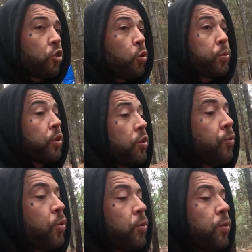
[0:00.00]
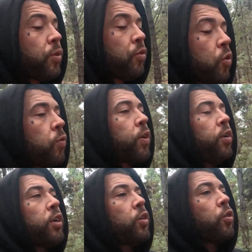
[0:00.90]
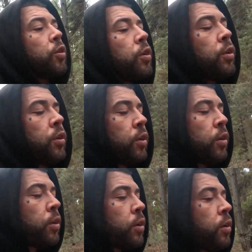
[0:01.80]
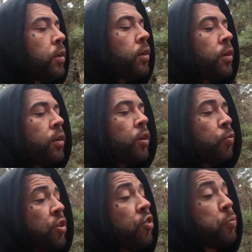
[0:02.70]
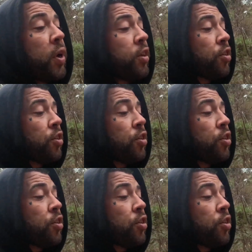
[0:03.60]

beautiful. It's all very good. When you speak